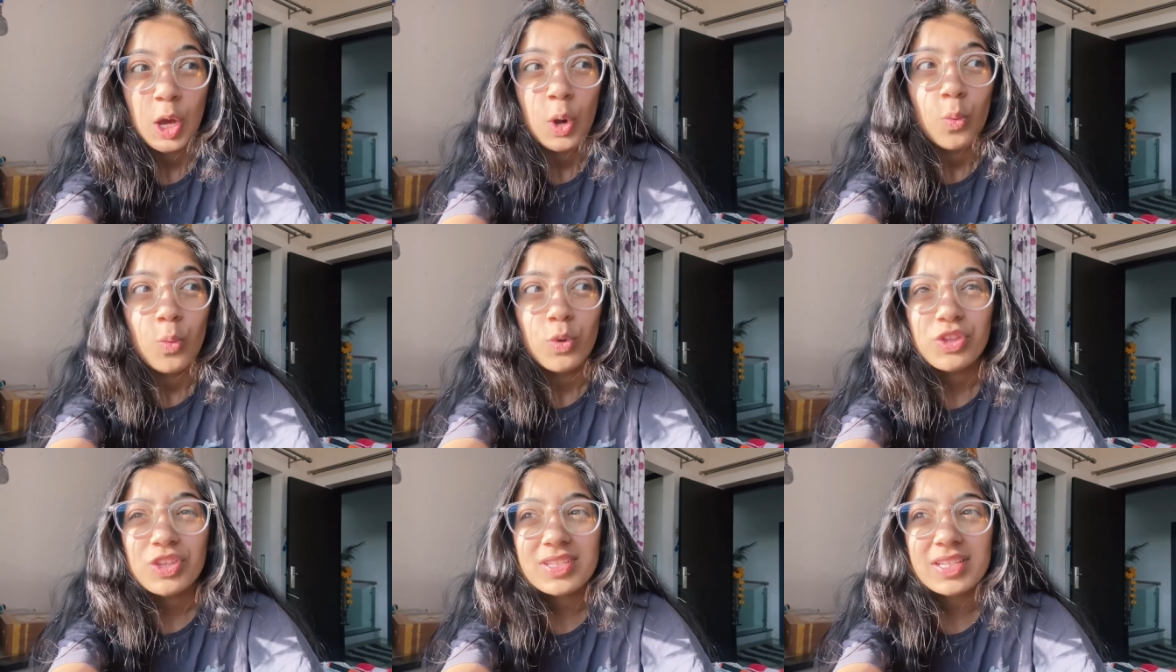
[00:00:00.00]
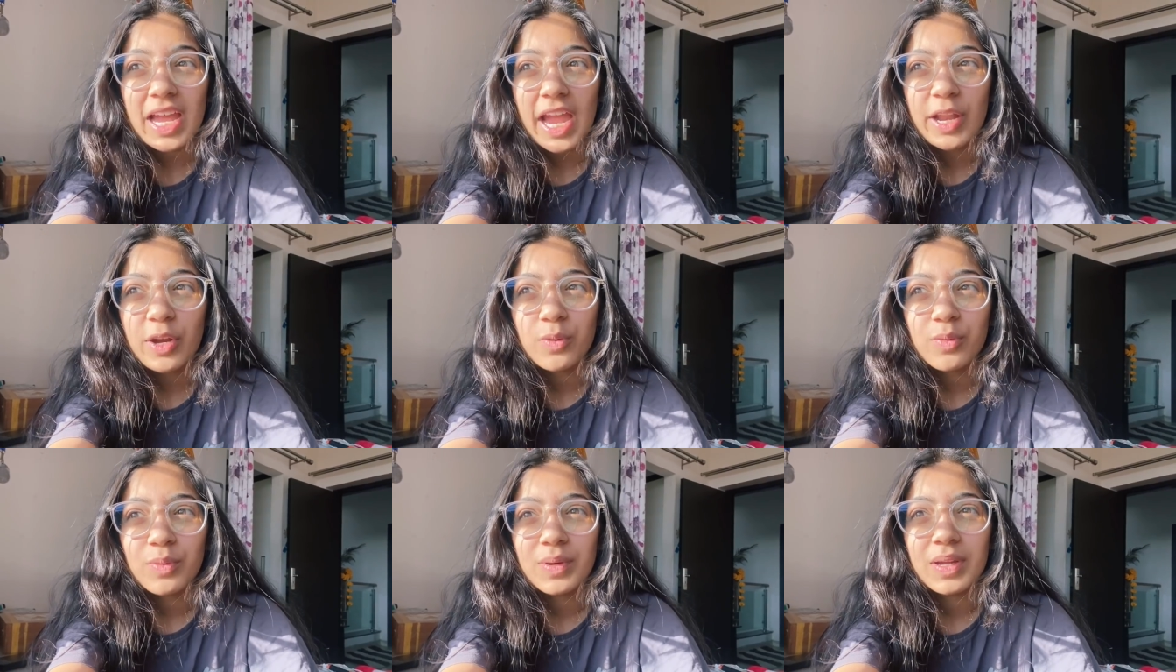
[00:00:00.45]
which is kind
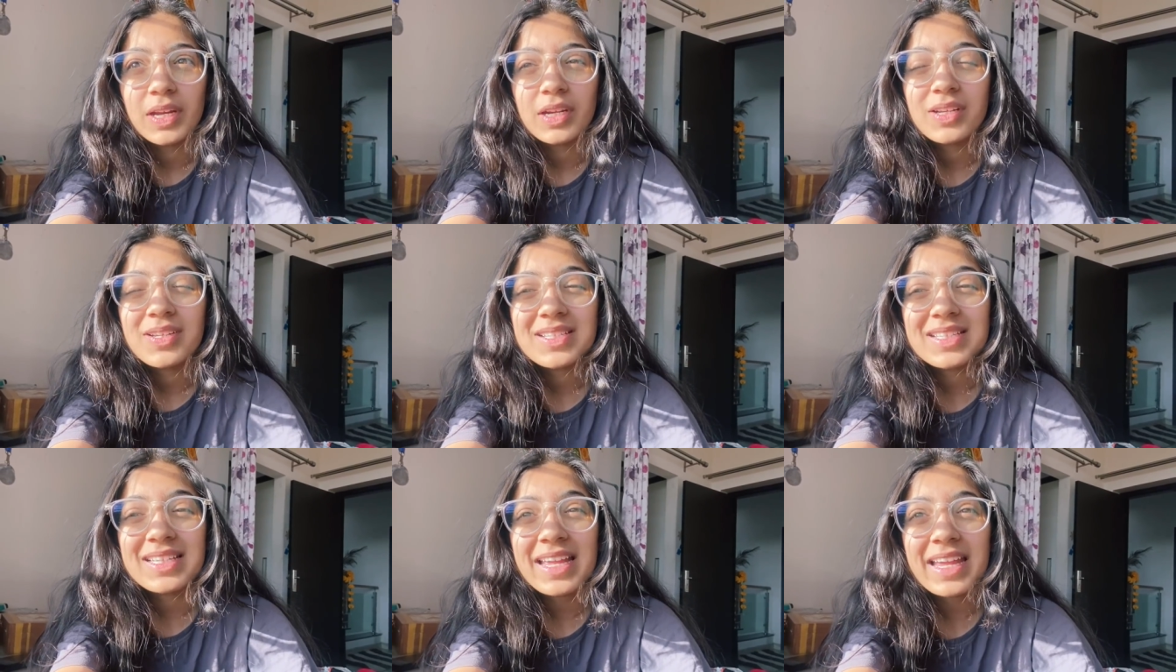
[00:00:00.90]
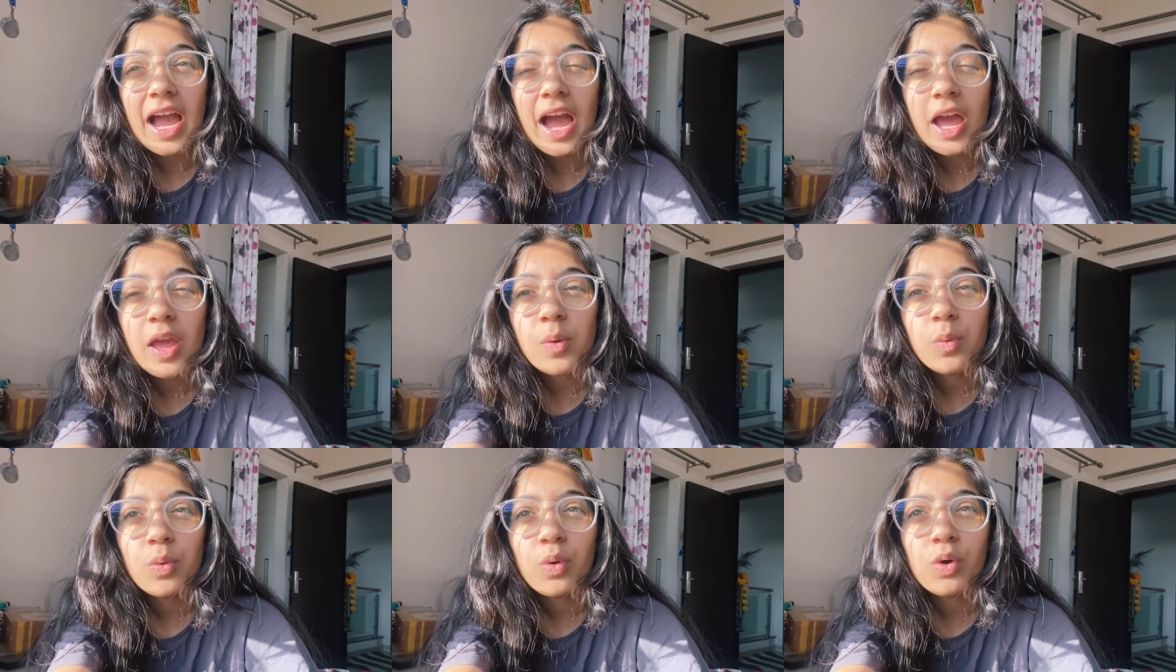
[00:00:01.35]
of weird because like
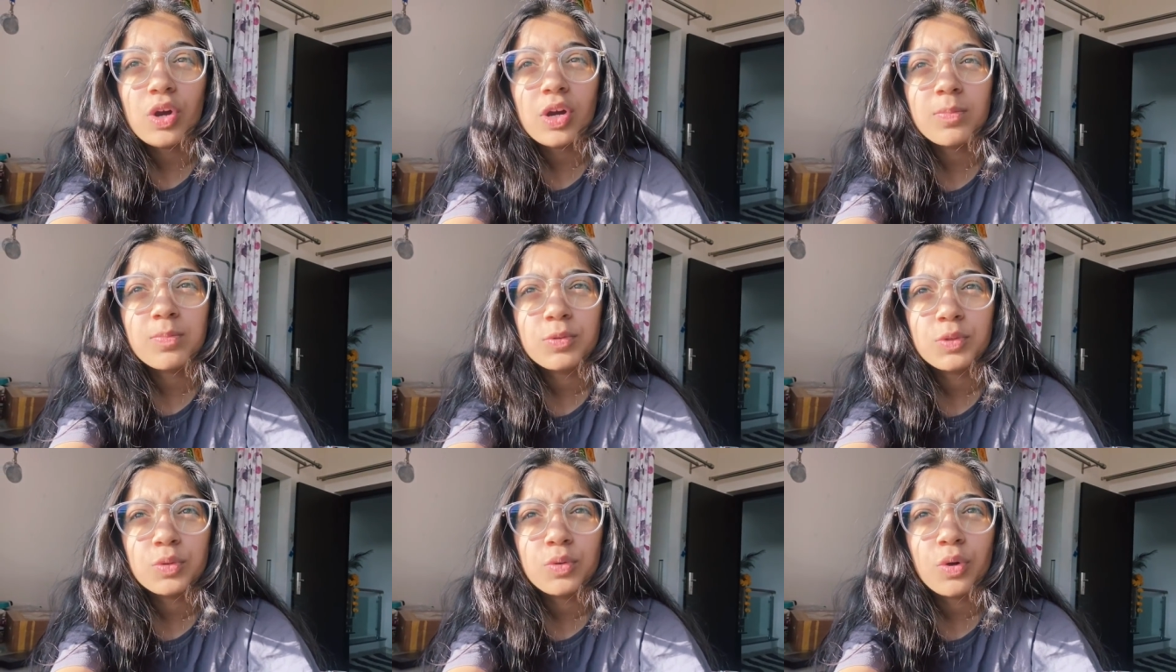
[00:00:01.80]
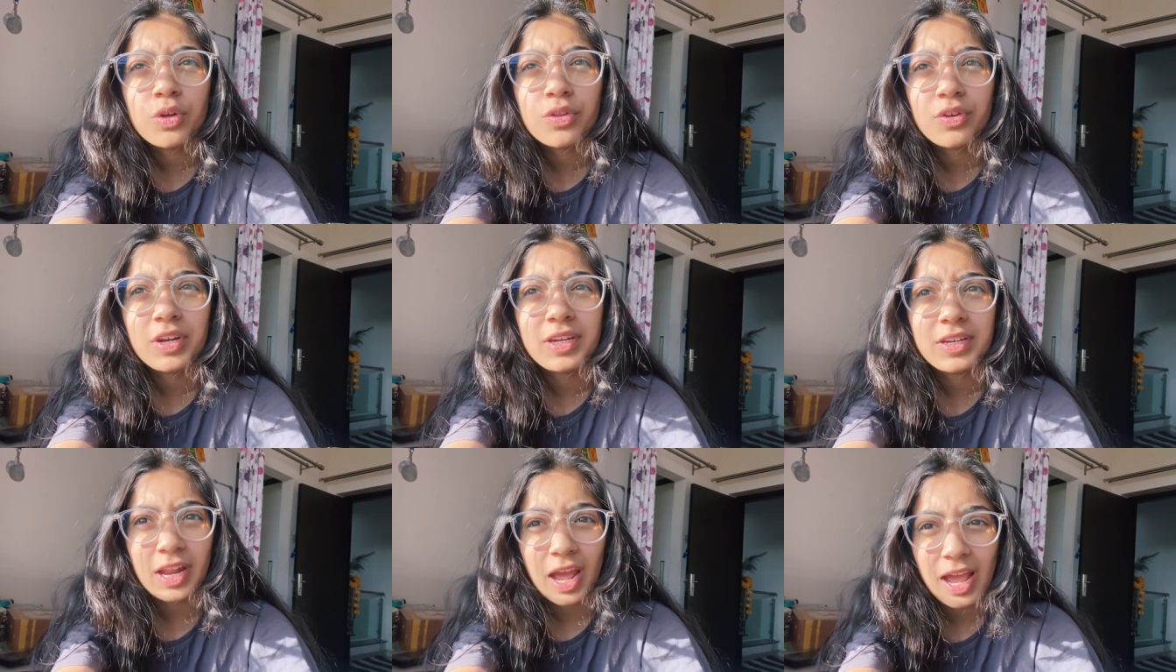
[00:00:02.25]
i woke up two or
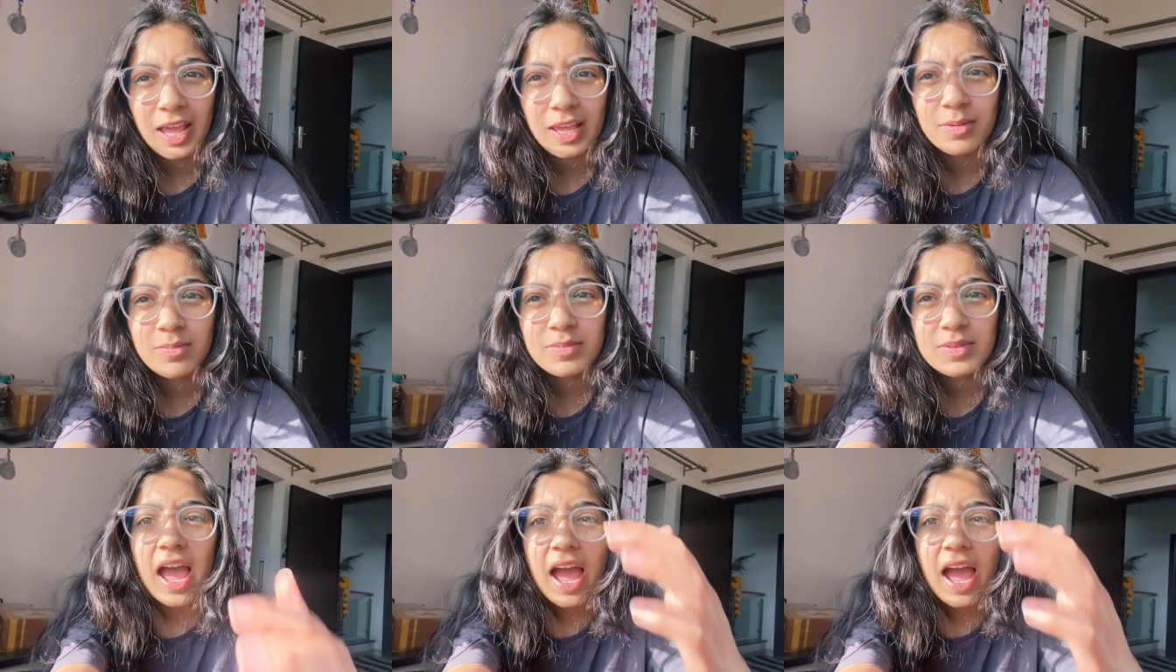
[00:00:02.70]
three times